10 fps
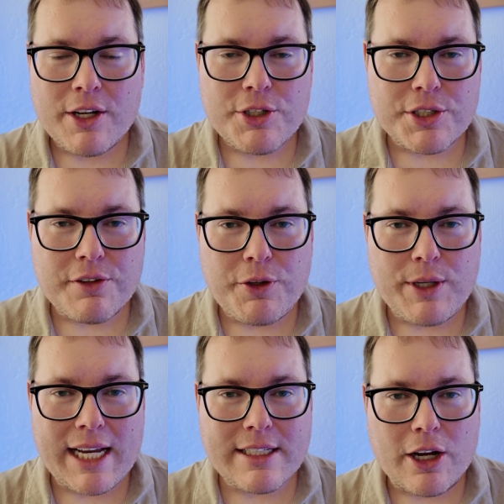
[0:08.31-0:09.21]
Just a few
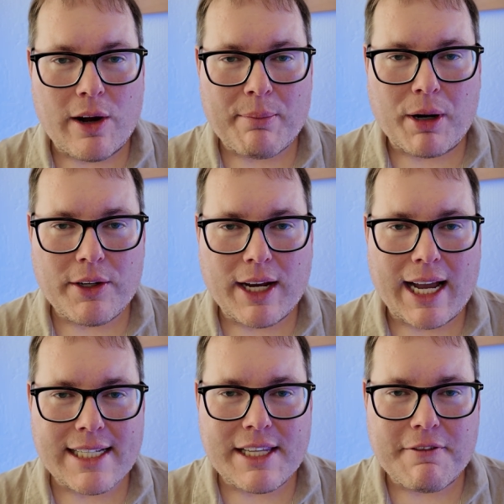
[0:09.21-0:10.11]
days ago I brought you
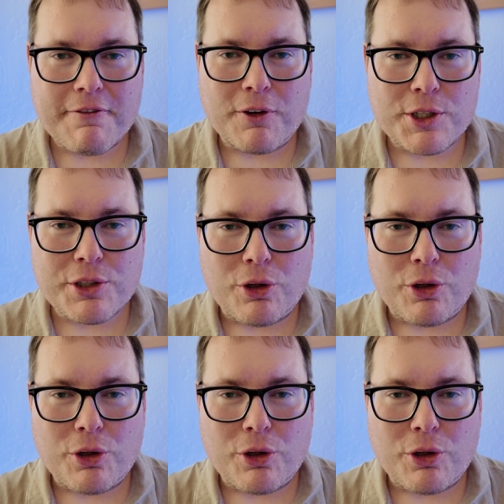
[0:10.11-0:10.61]
guys the first